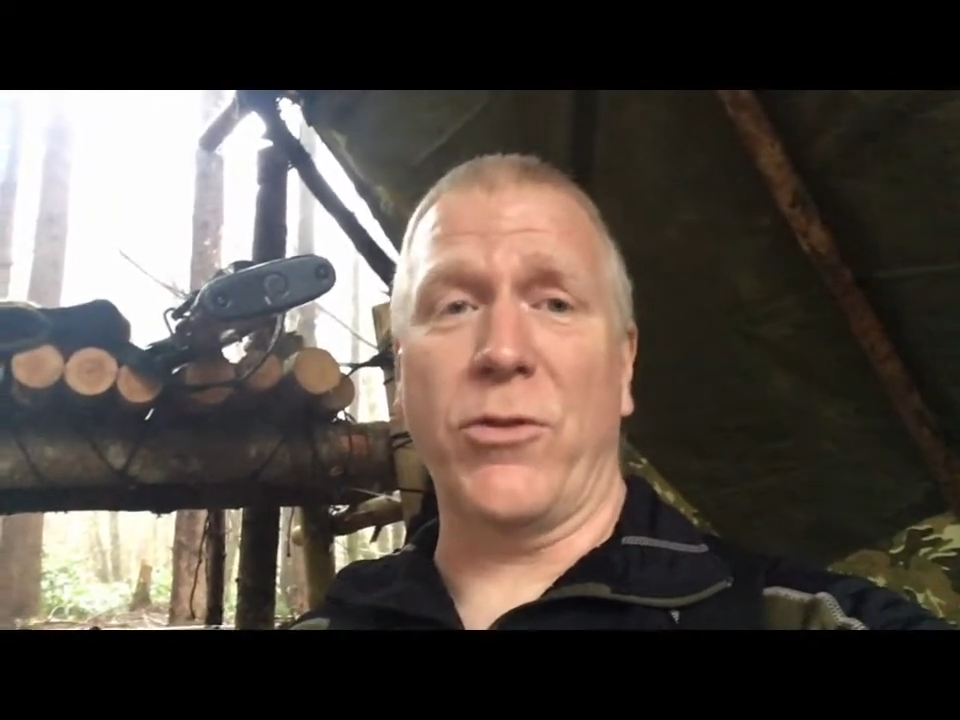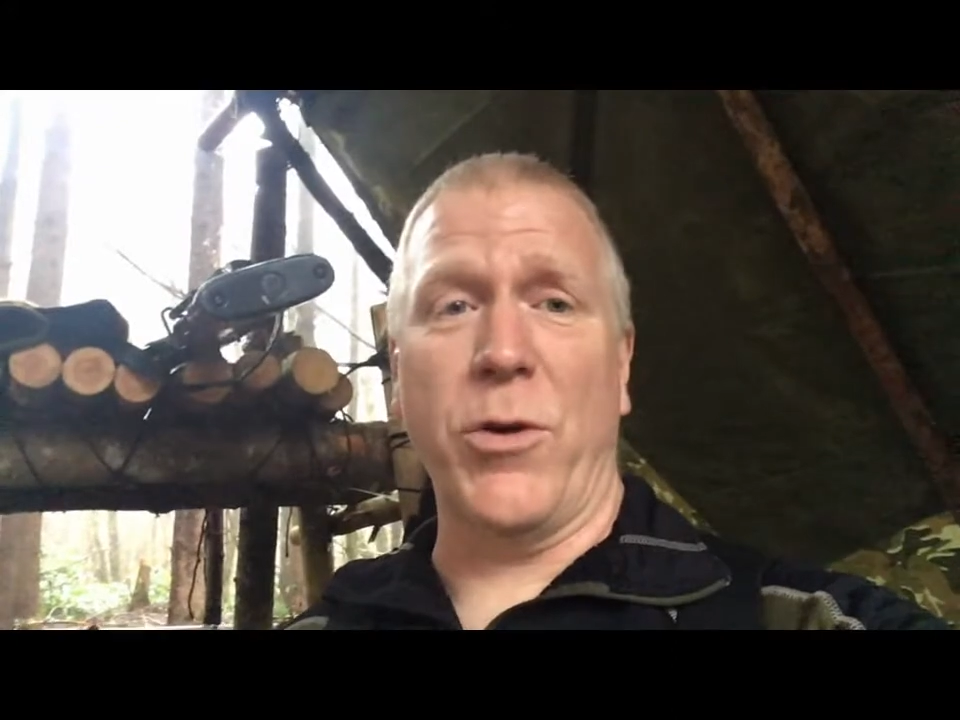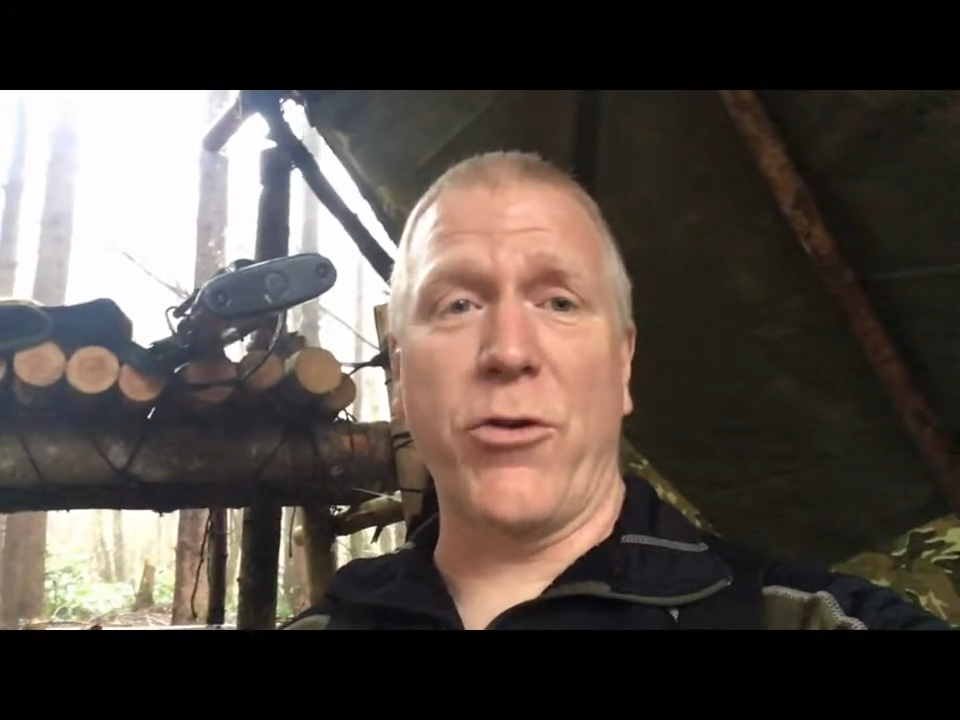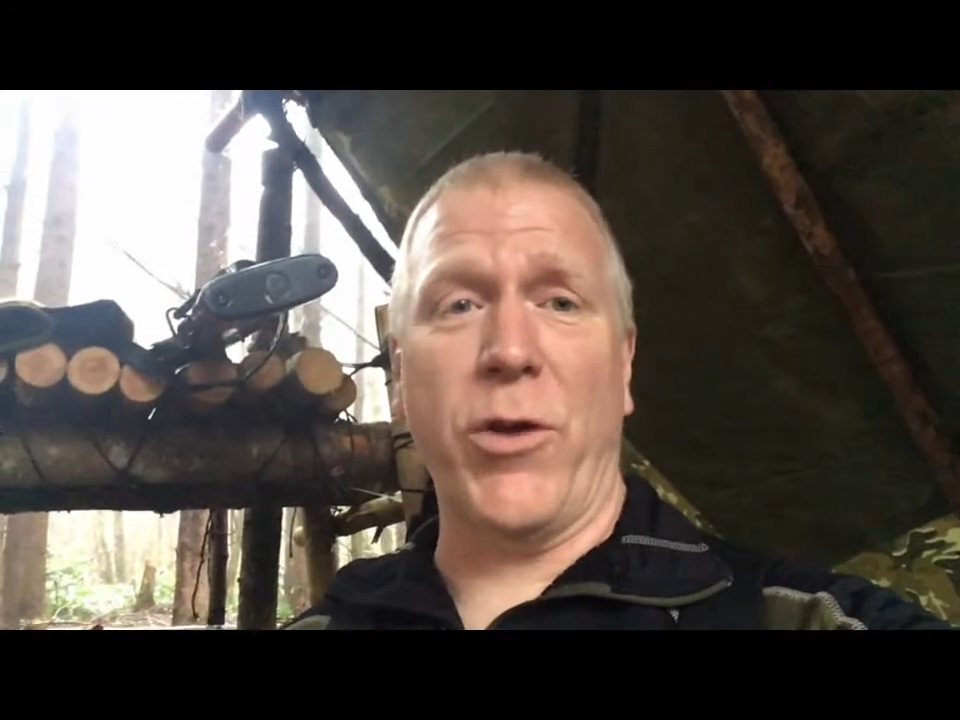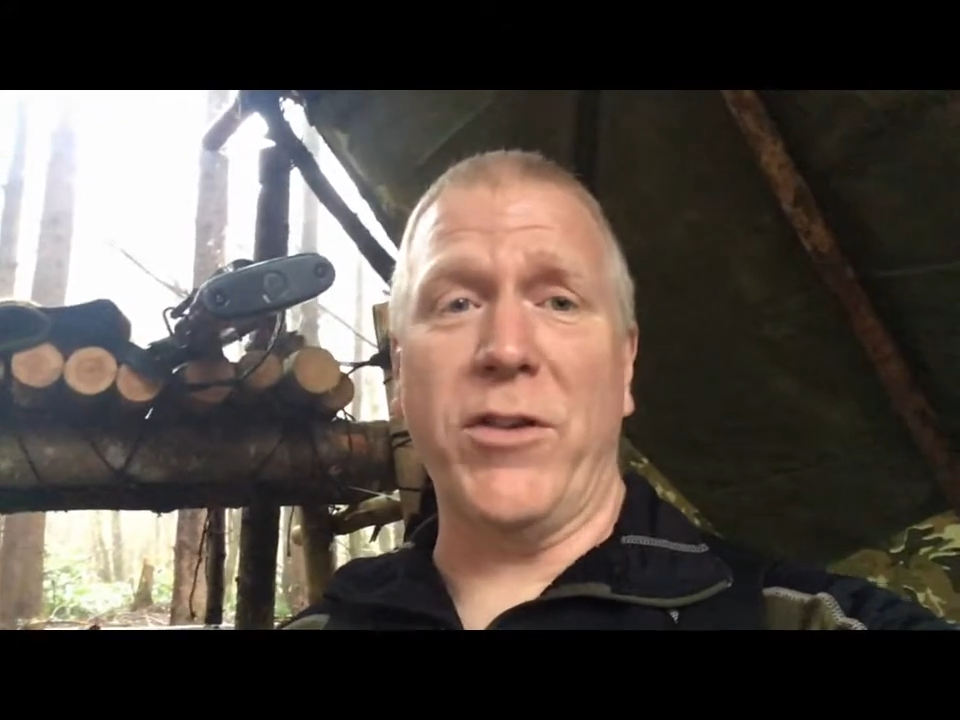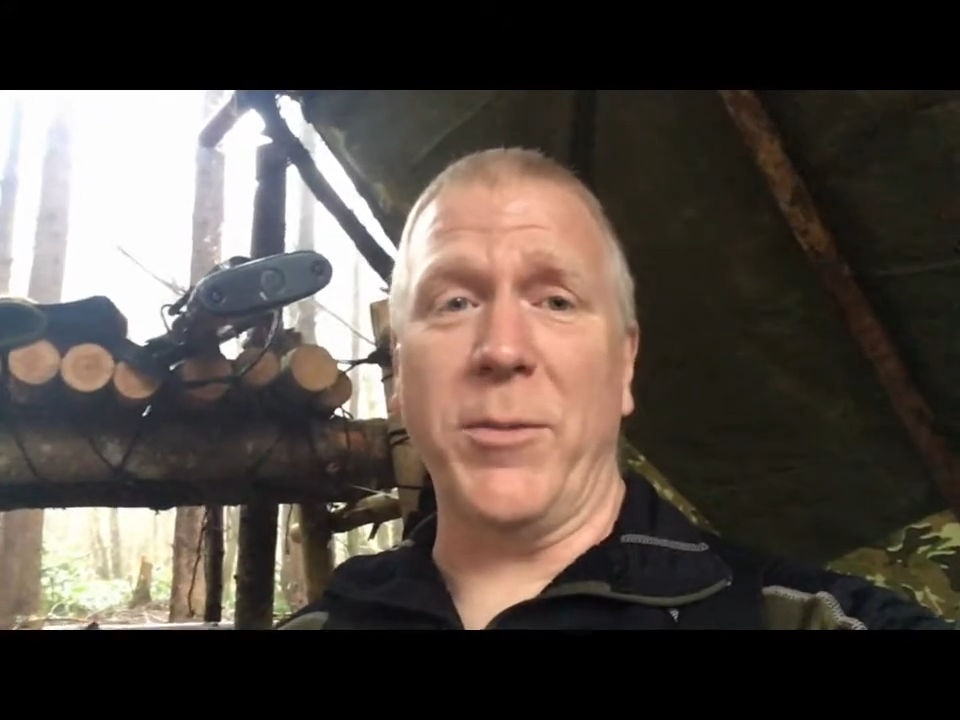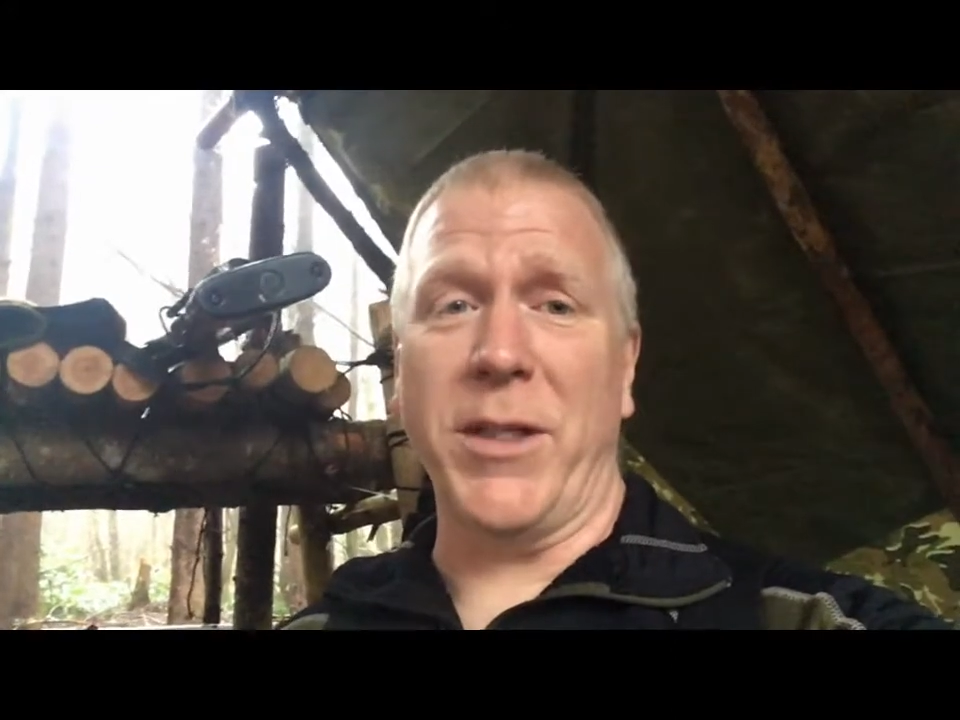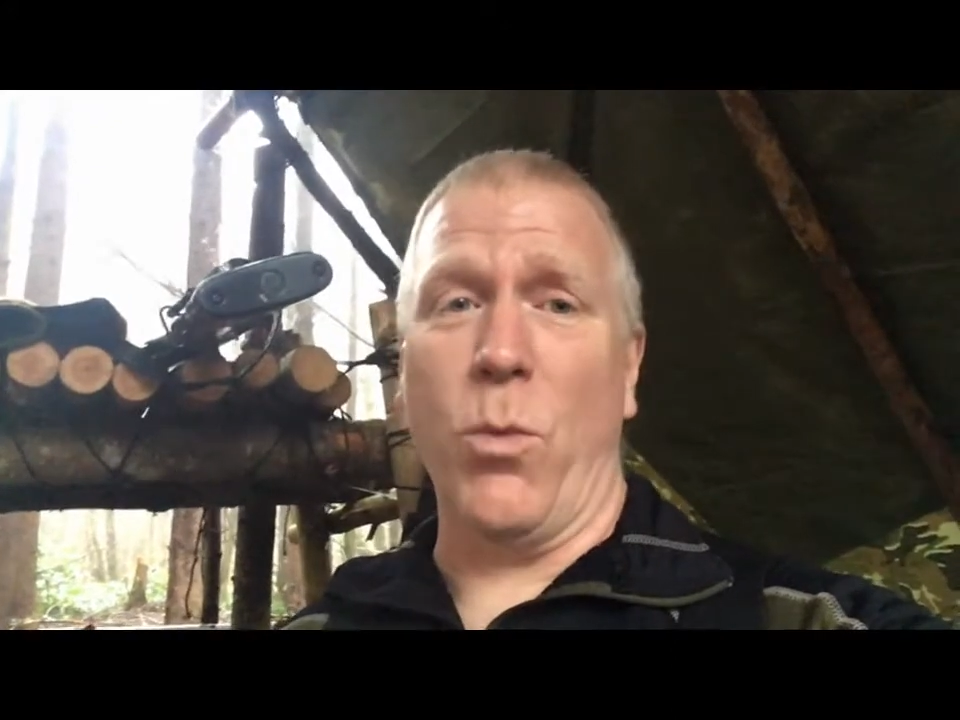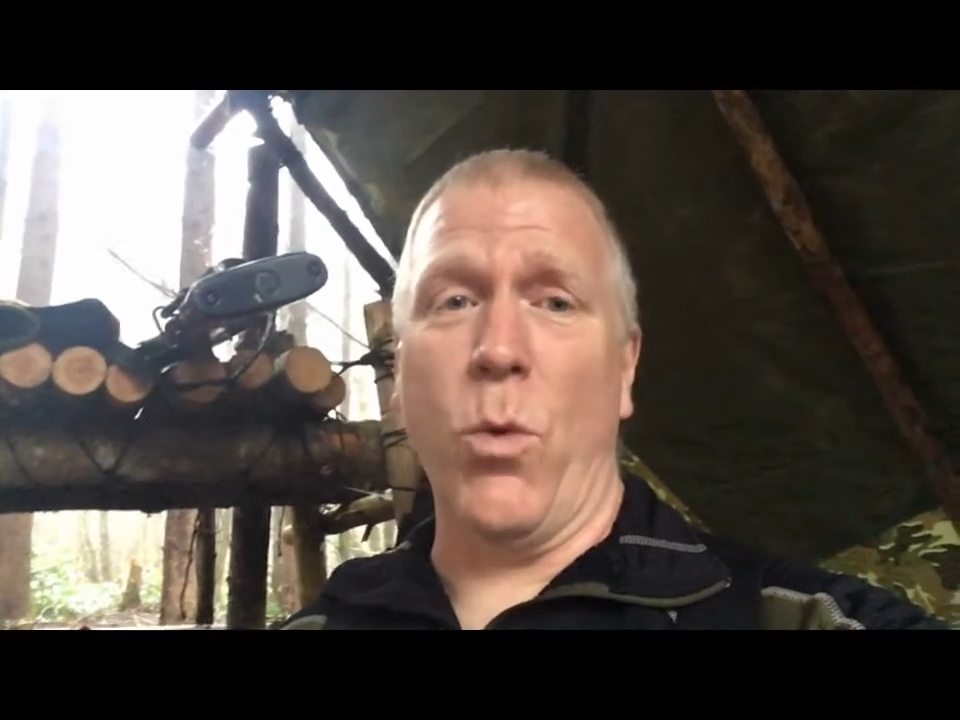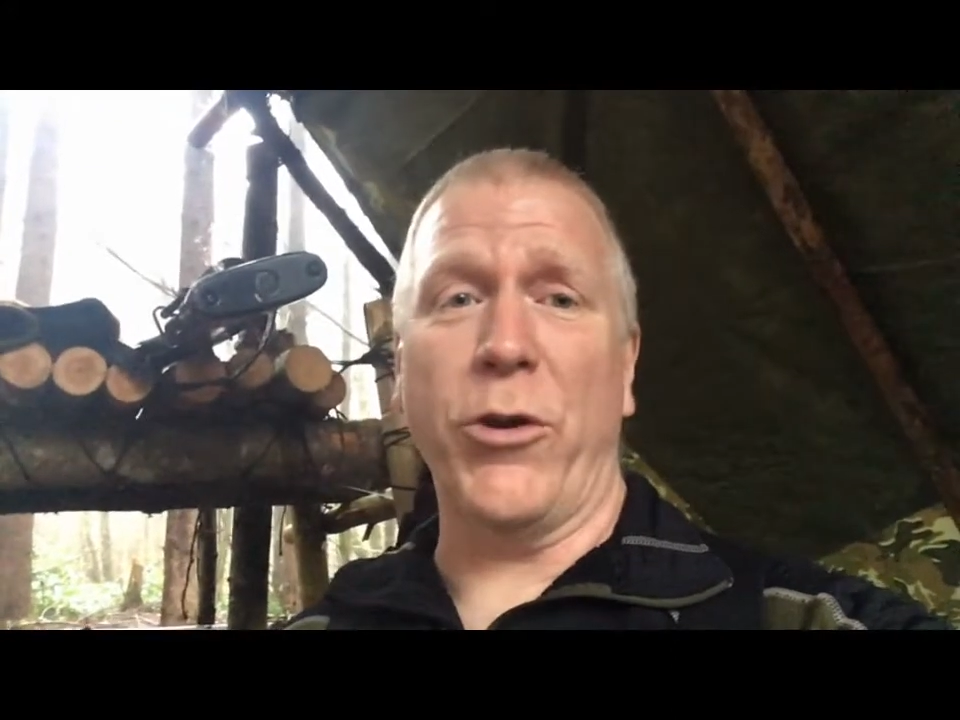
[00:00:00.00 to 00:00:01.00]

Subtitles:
It's going crazy. I'm getting like